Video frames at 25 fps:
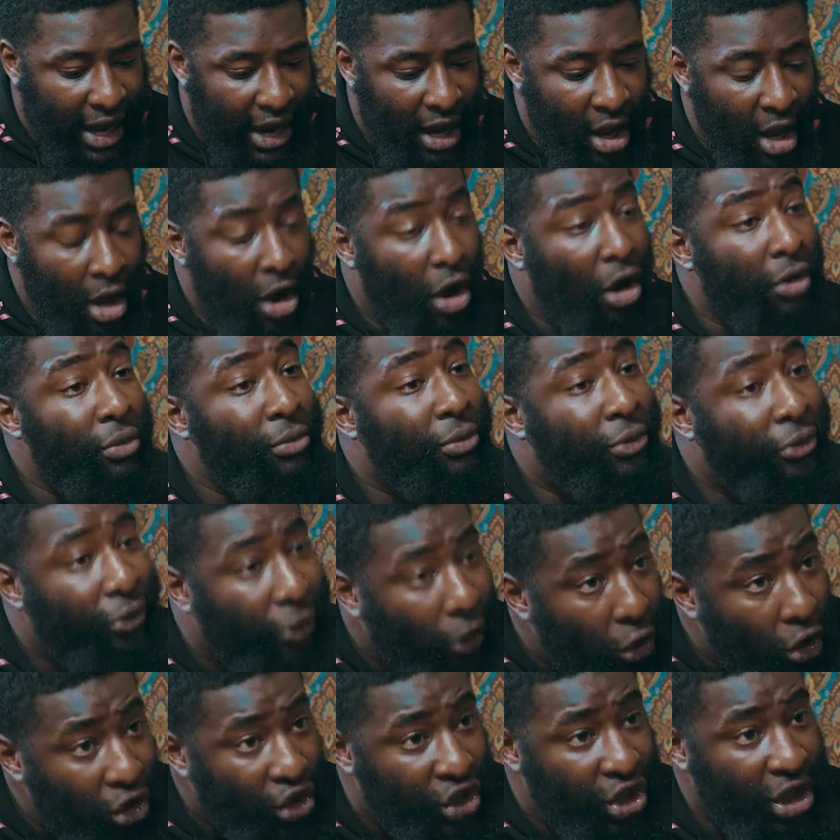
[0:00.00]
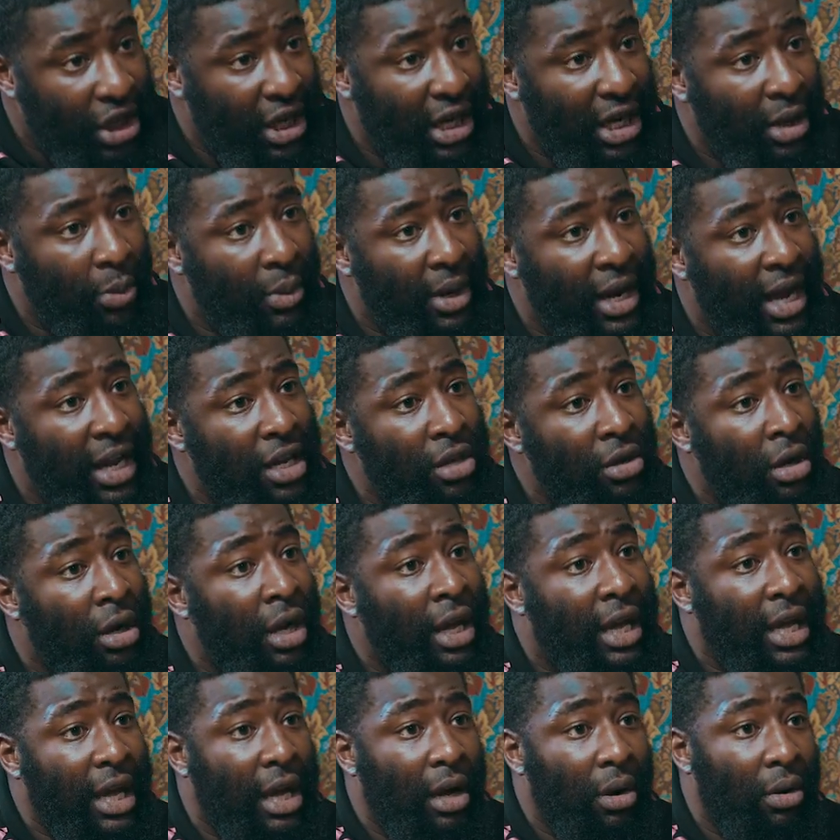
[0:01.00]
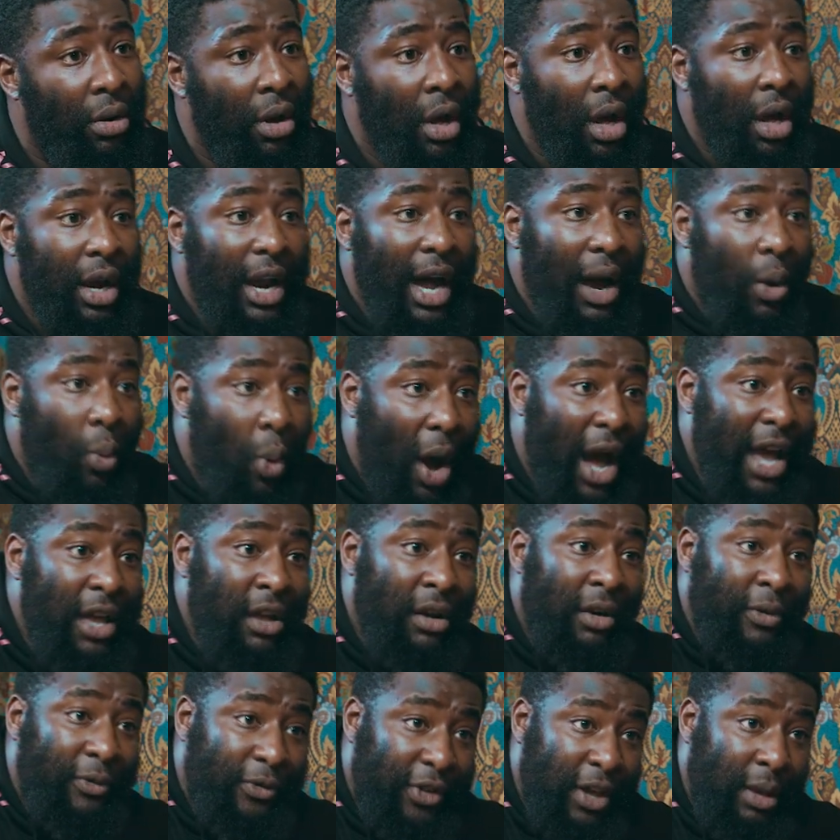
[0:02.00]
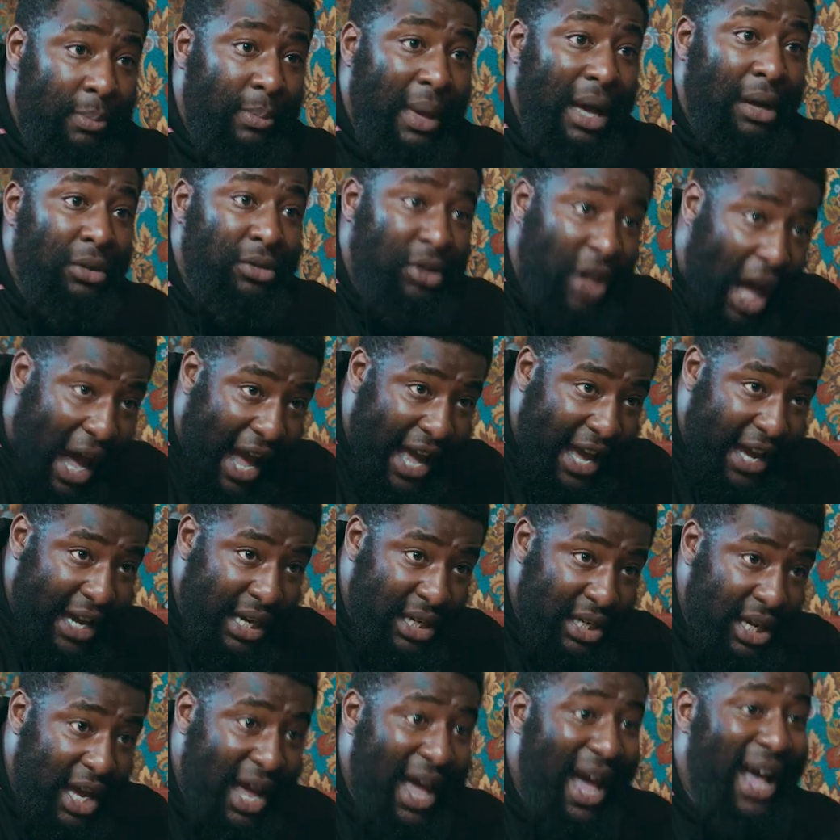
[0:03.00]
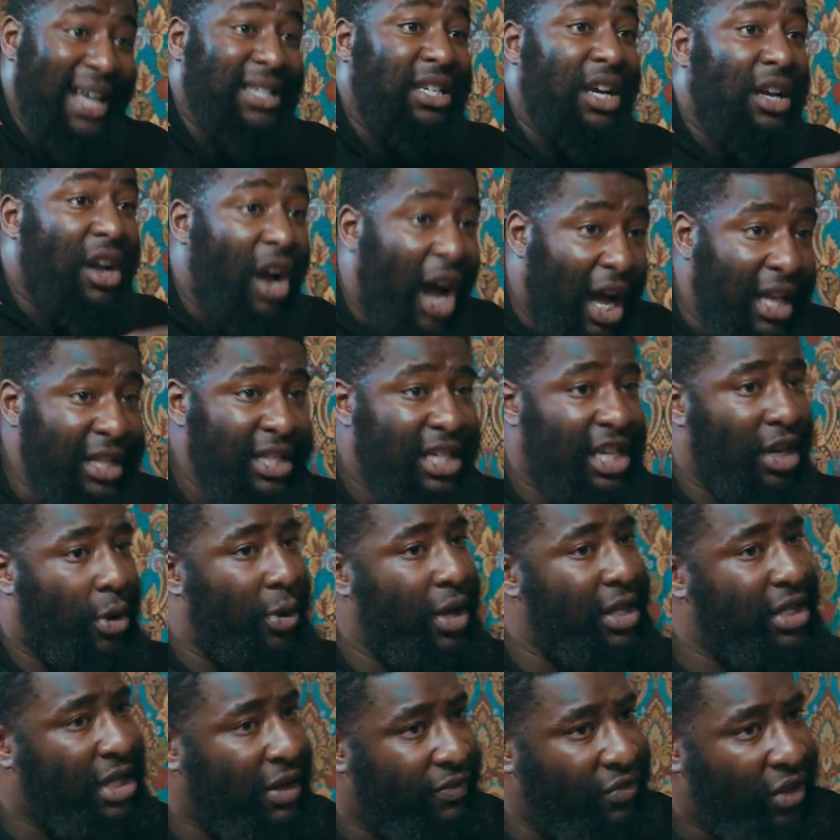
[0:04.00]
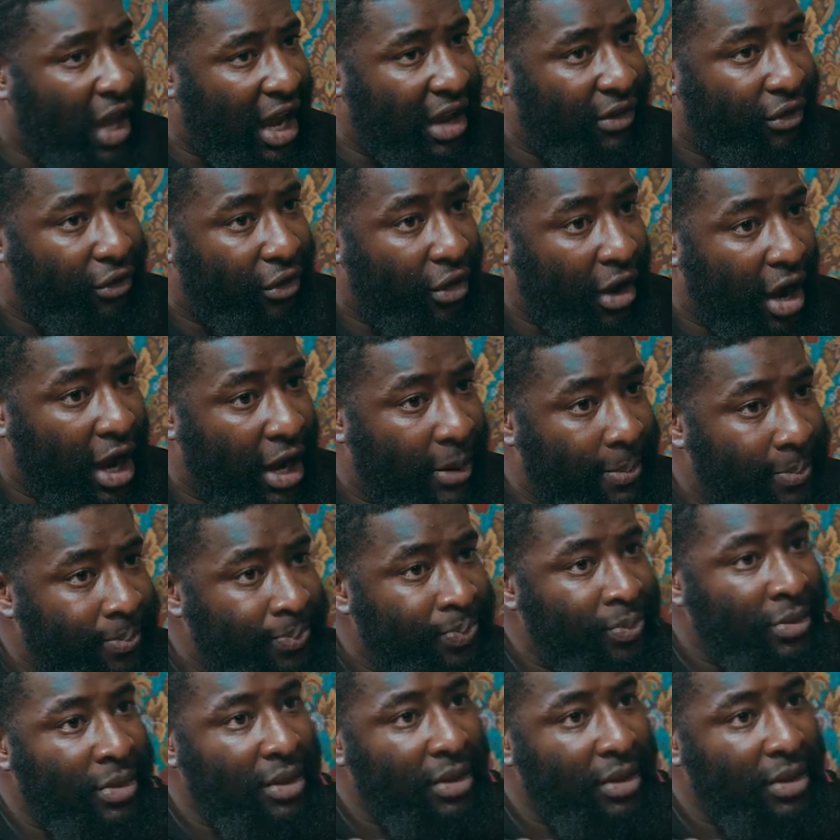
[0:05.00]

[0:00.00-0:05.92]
that unfortunately, when that young girl, that white young female died as a consequence of knife crime,